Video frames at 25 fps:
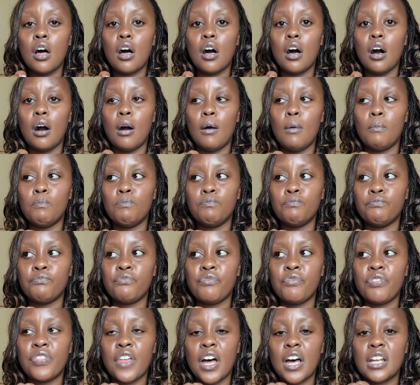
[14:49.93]

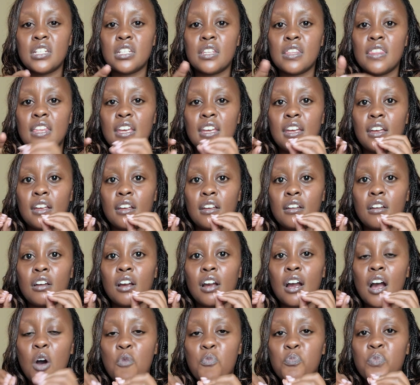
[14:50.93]
that the
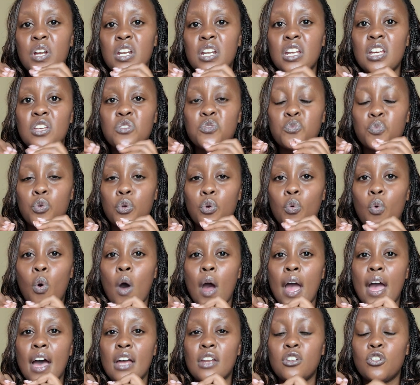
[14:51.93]
company is
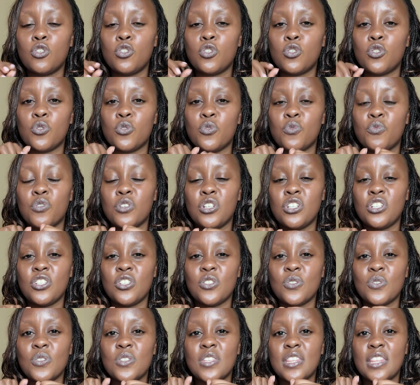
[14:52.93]
required to
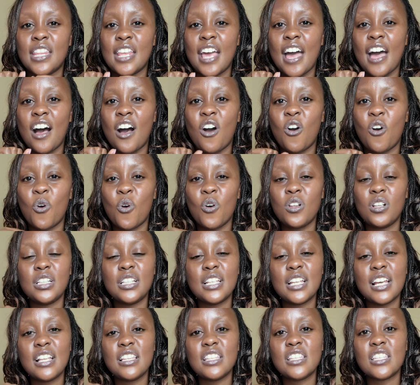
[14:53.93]
reduce their
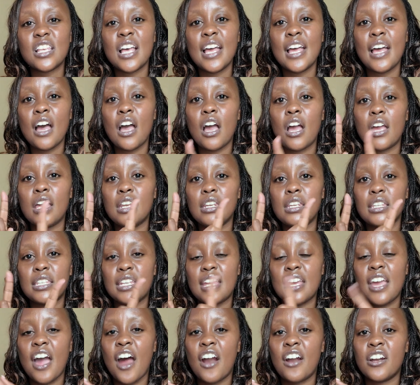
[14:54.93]
holdings in
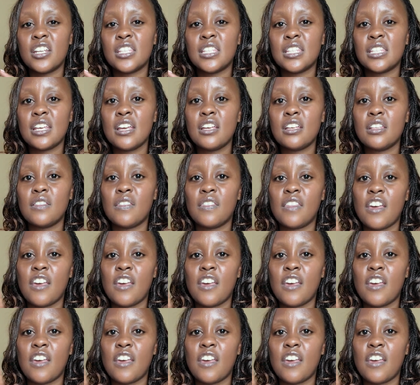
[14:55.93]
DRC.